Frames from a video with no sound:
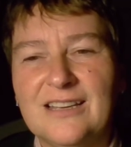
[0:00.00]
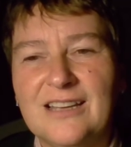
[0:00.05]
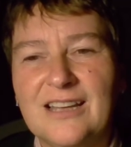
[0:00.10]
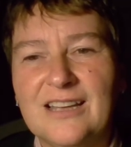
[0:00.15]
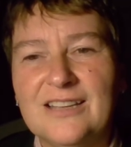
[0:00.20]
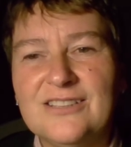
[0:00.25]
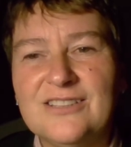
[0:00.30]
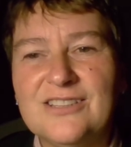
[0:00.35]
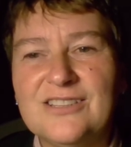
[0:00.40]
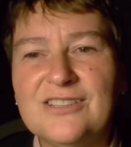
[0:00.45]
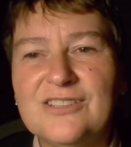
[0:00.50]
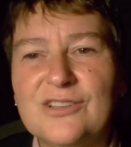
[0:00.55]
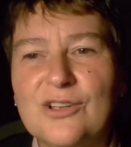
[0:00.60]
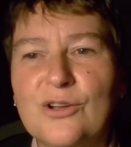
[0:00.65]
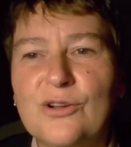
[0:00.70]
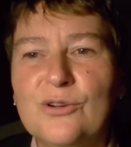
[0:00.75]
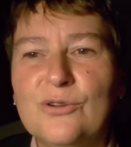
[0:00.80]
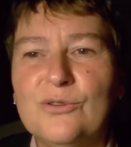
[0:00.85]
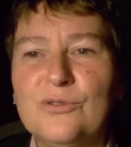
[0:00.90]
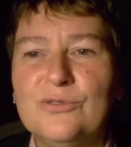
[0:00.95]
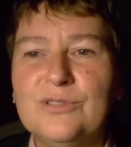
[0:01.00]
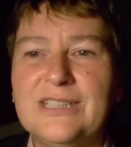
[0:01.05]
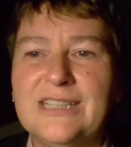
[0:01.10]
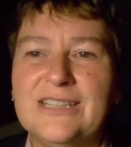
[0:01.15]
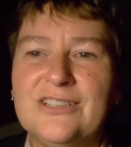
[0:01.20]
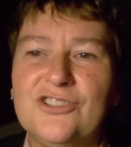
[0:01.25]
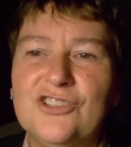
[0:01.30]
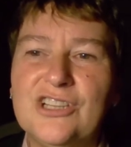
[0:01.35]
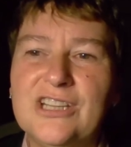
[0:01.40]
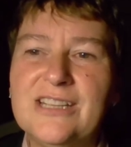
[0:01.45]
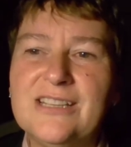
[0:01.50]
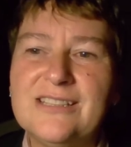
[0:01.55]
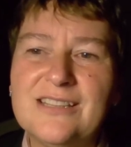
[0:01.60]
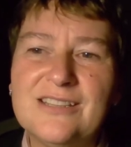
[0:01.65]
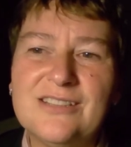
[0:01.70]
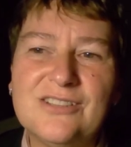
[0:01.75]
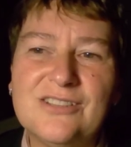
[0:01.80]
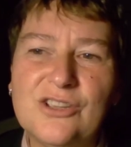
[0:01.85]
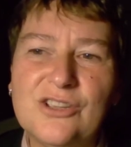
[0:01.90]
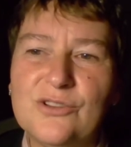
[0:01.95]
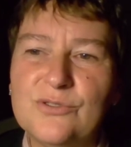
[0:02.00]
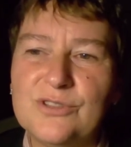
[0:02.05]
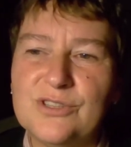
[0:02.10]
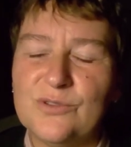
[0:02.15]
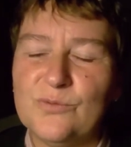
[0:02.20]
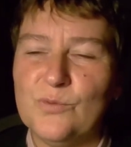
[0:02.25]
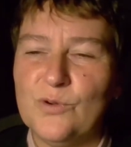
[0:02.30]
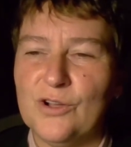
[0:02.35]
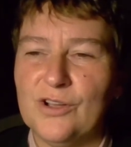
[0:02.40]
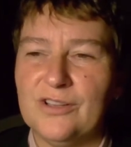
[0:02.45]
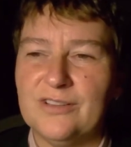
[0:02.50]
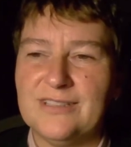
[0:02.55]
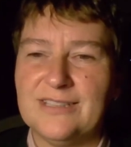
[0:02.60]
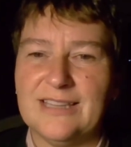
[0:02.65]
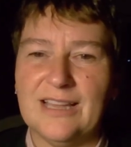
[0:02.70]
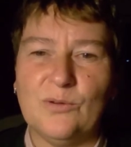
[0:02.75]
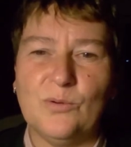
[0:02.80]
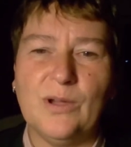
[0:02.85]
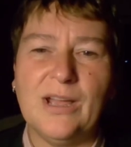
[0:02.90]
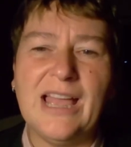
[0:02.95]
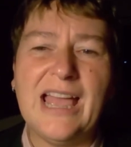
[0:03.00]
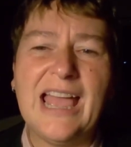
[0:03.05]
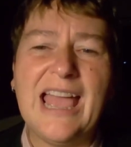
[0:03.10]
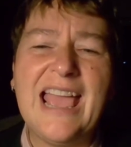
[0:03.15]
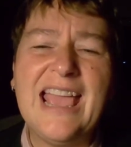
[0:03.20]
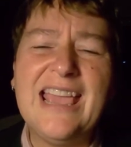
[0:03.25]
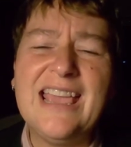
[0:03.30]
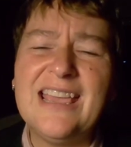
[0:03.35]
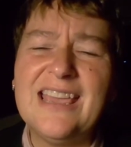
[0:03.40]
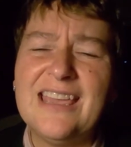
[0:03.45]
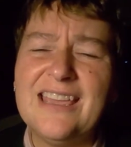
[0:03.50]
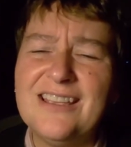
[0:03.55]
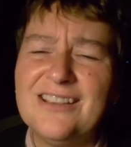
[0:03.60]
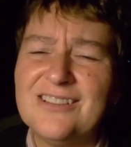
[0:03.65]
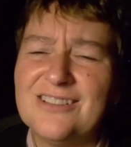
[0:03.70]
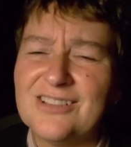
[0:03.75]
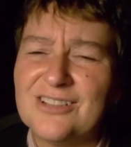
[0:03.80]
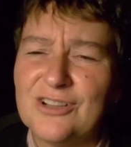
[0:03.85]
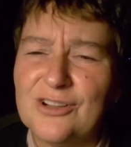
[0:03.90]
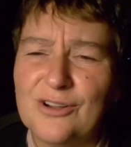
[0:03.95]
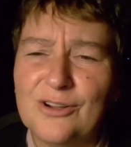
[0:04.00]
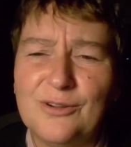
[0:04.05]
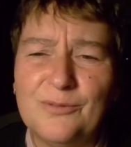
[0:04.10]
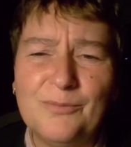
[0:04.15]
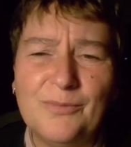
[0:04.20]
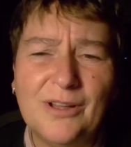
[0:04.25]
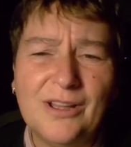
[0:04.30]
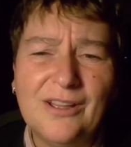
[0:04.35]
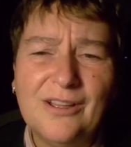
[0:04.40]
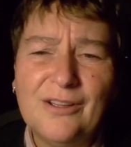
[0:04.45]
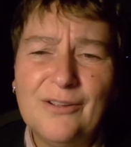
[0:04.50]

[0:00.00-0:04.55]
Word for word: And so did Jesus use the words that were aching to come